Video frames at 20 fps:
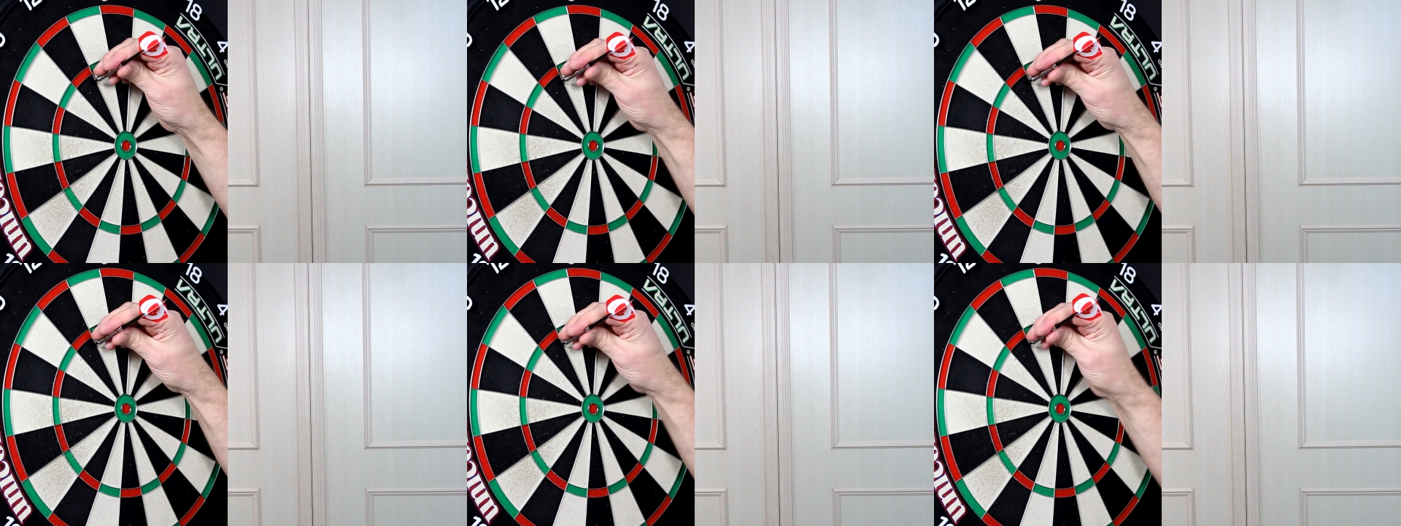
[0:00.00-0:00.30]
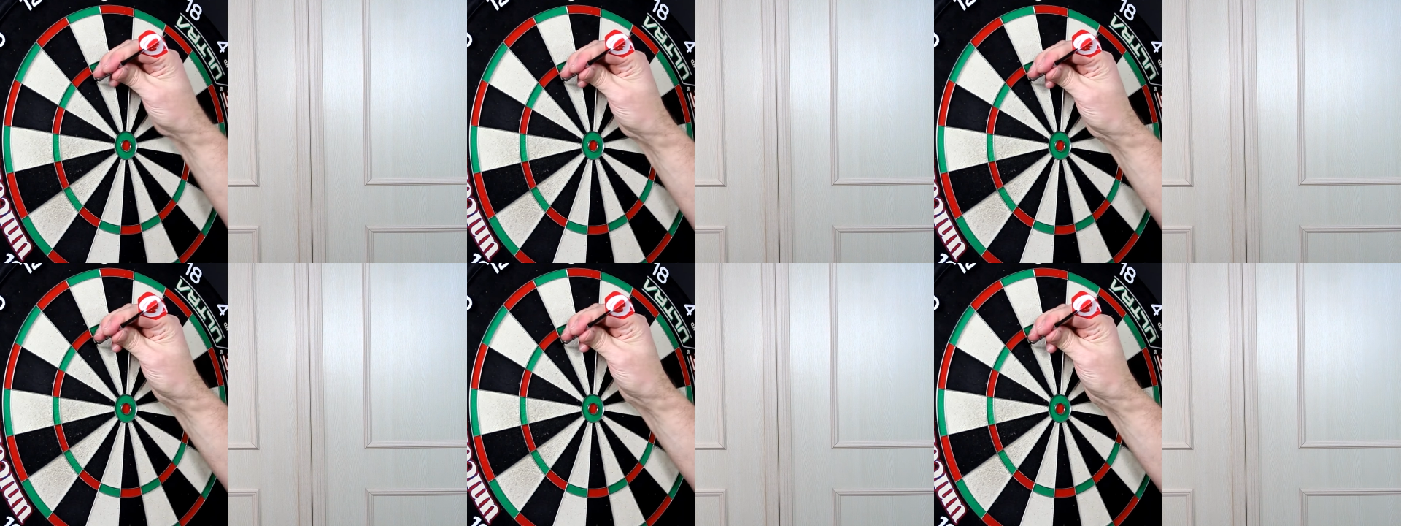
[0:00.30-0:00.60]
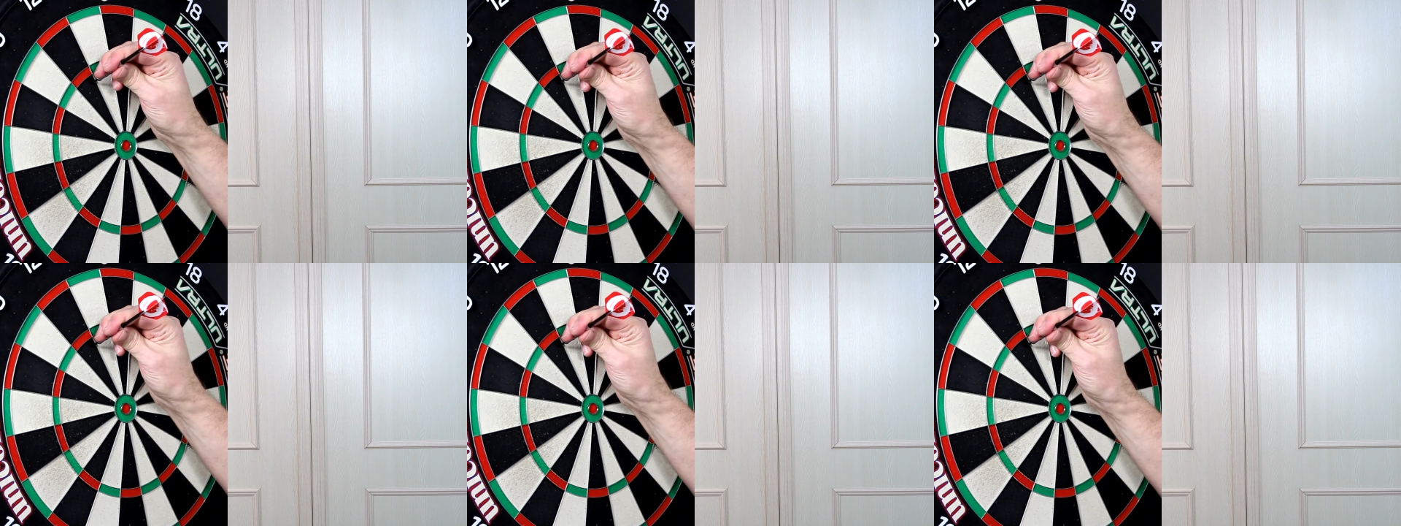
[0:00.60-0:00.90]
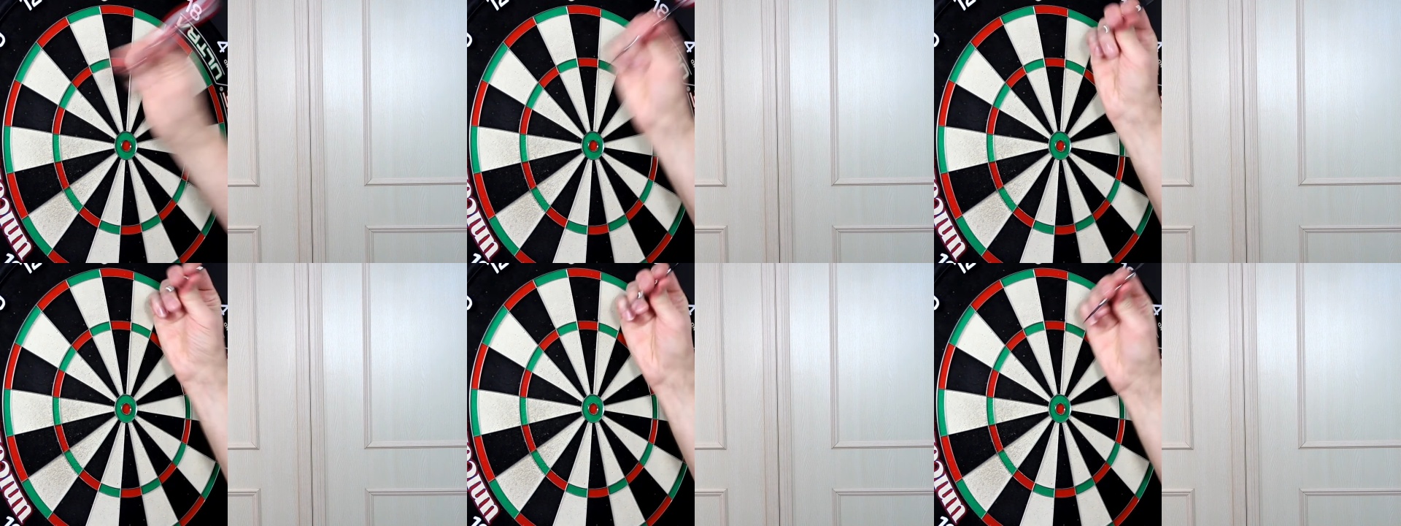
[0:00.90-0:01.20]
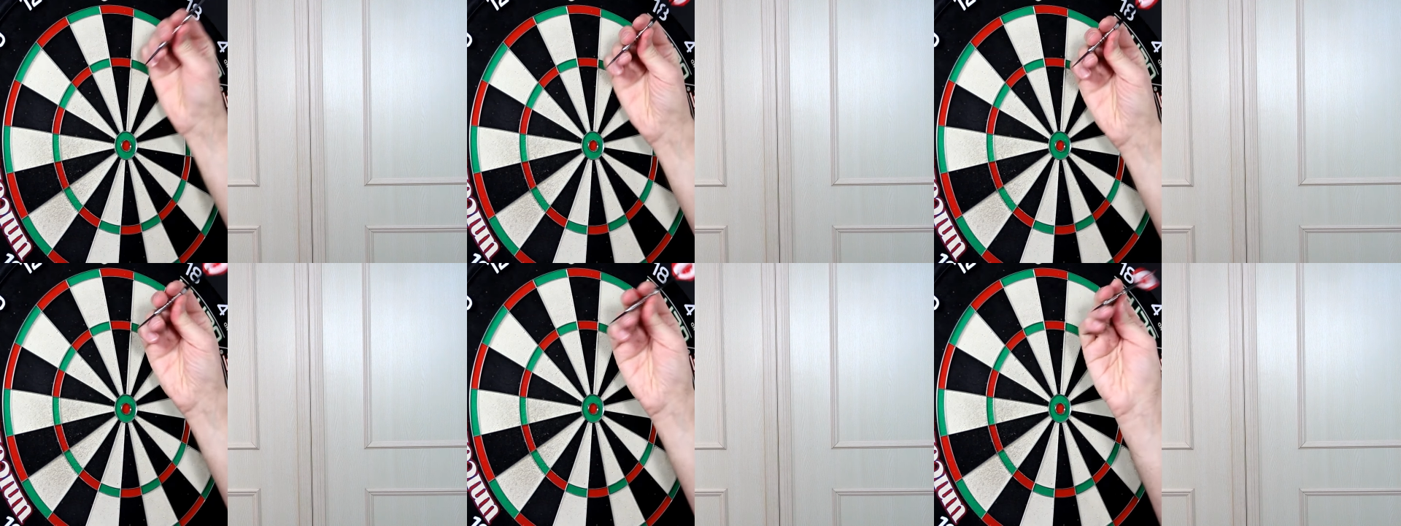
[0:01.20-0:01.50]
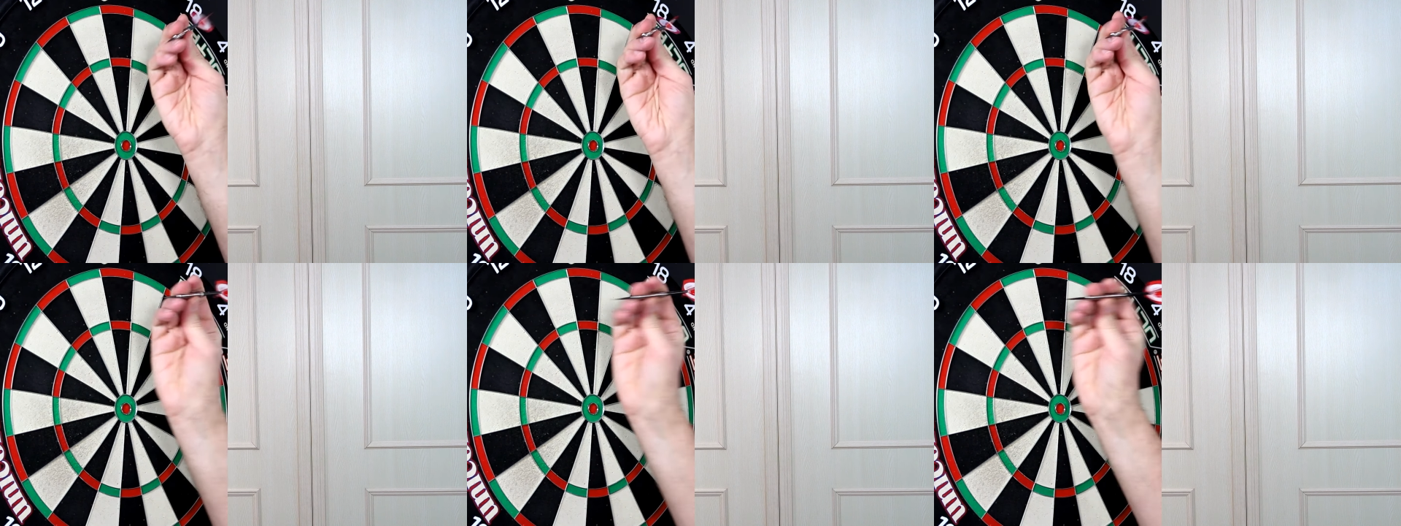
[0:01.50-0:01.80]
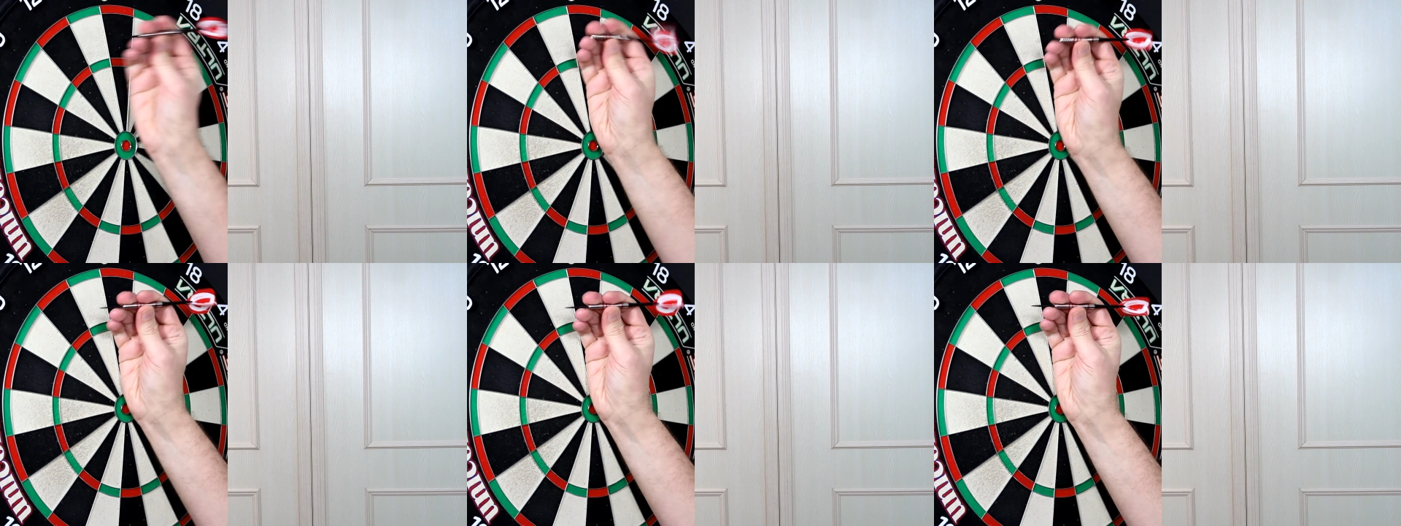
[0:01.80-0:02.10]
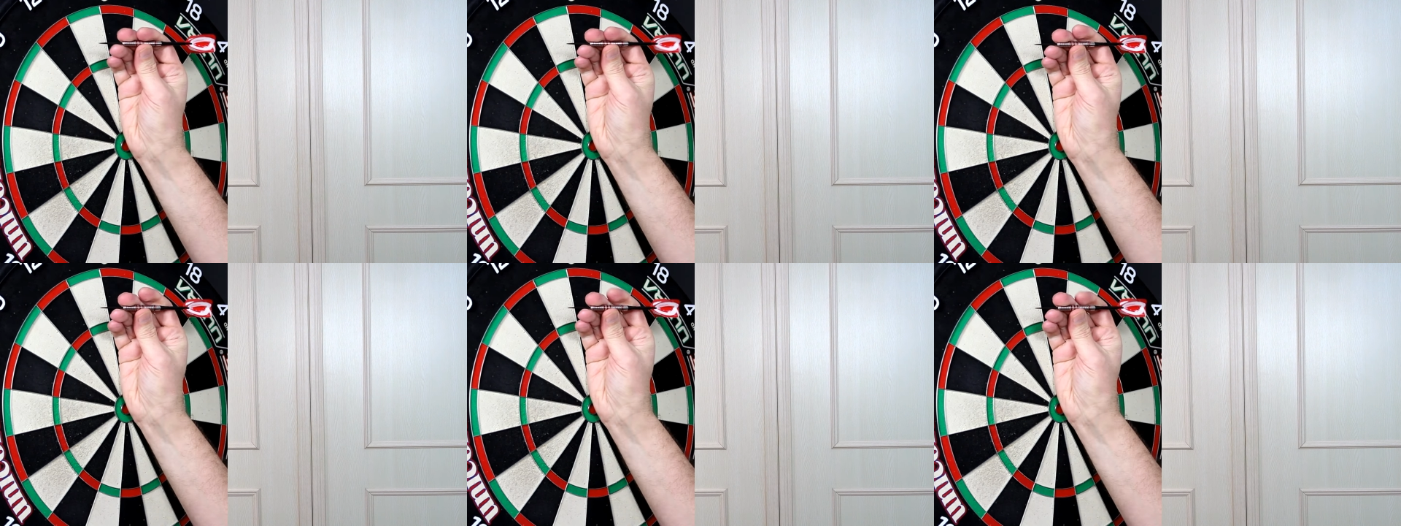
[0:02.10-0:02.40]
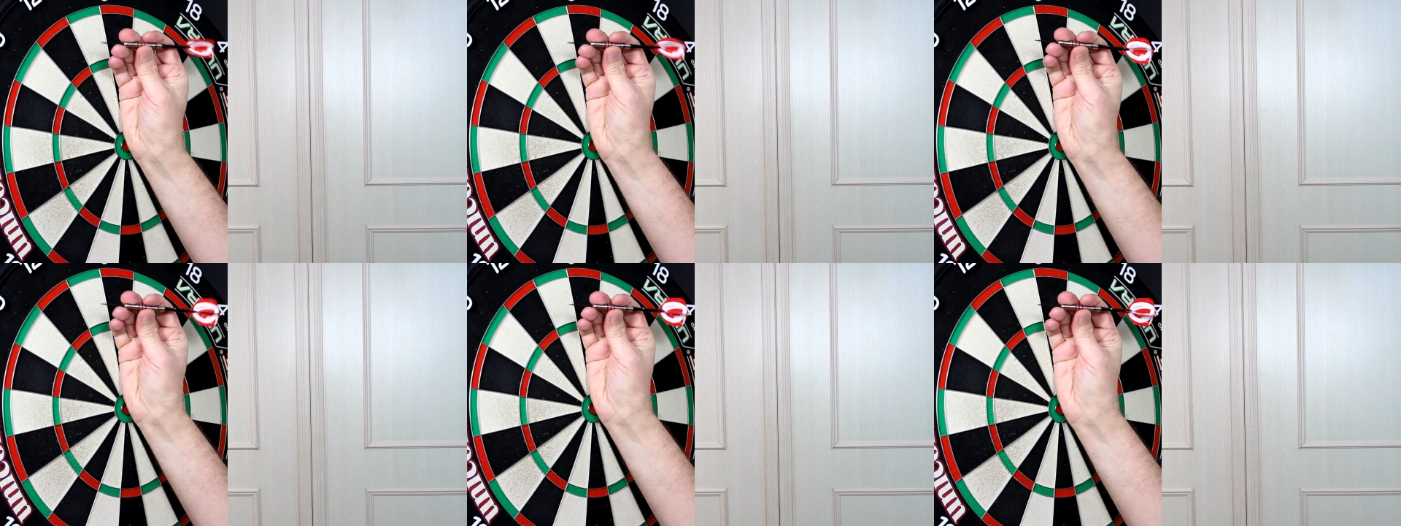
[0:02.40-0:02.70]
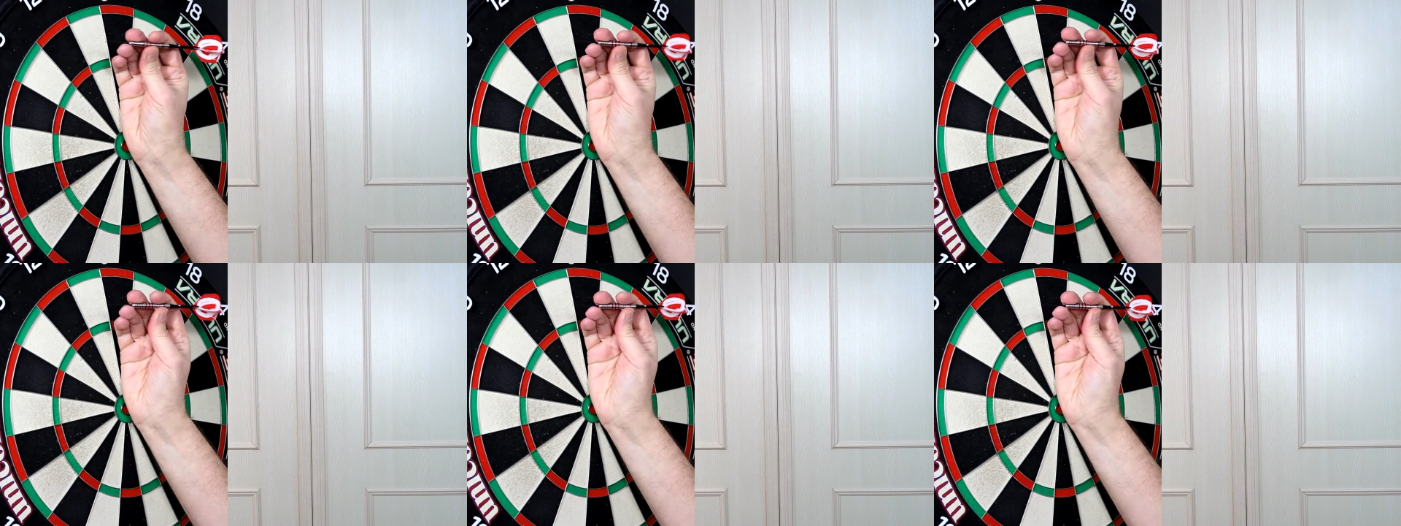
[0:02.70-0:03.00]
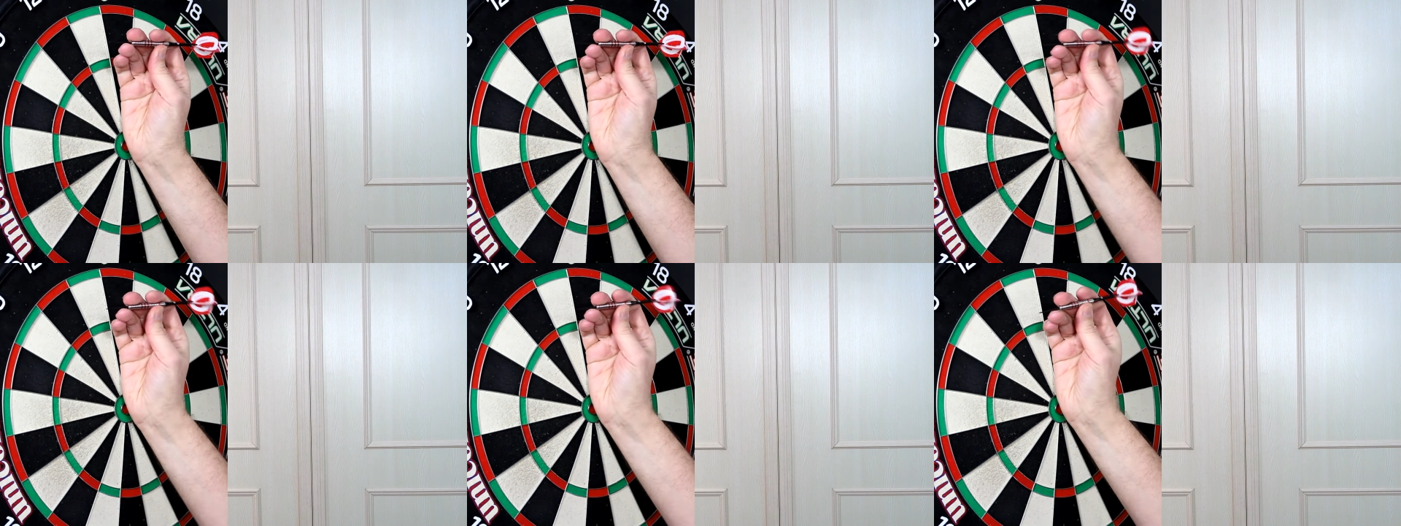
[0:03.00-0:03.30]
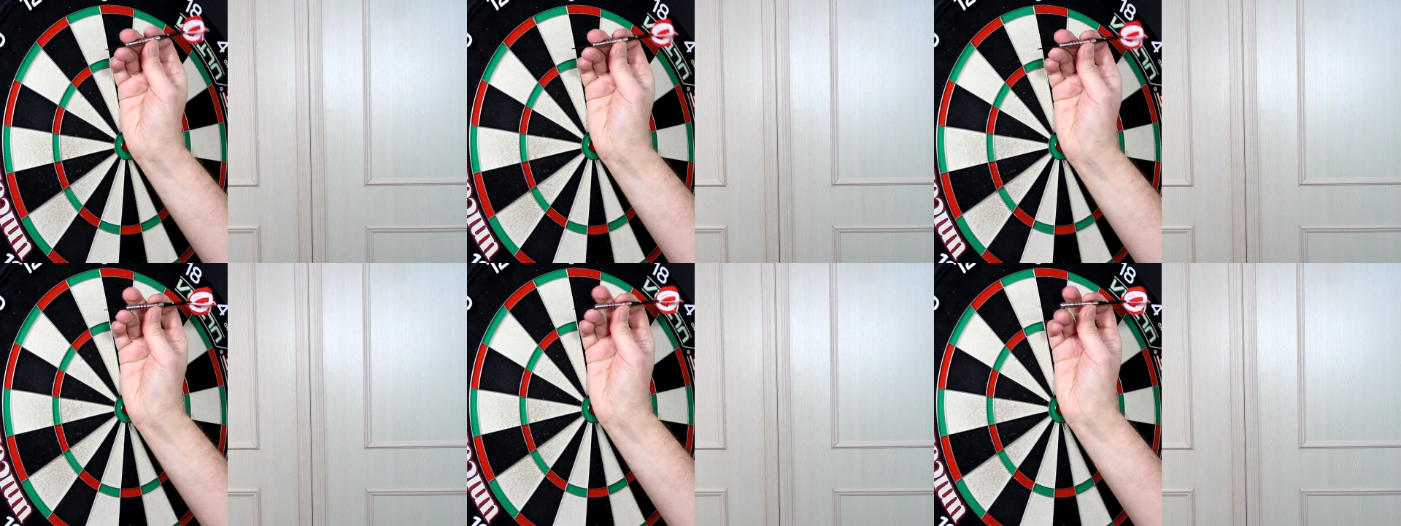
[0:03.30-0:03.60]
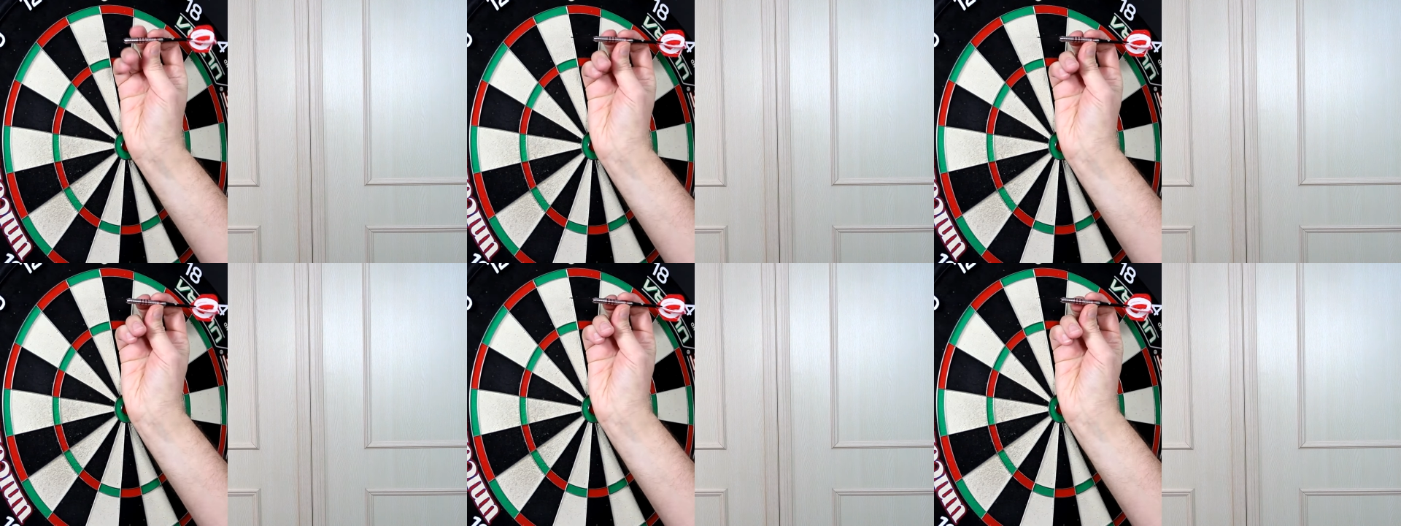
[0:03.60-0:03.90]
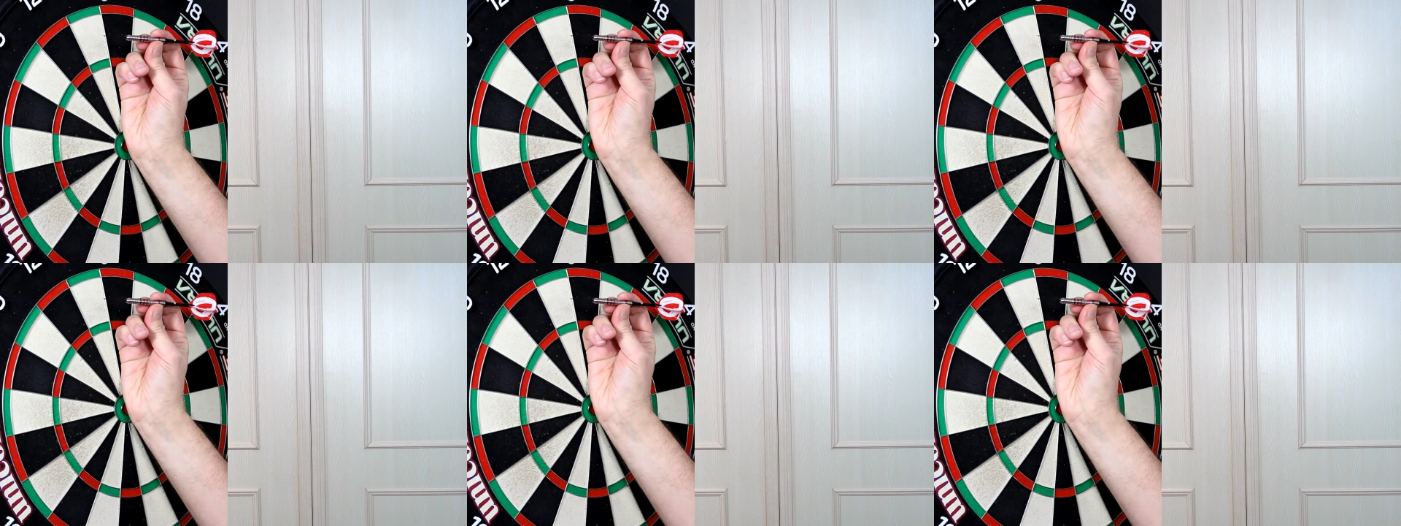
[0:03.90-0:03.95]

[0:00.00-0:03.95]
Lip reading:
(no speaker visible)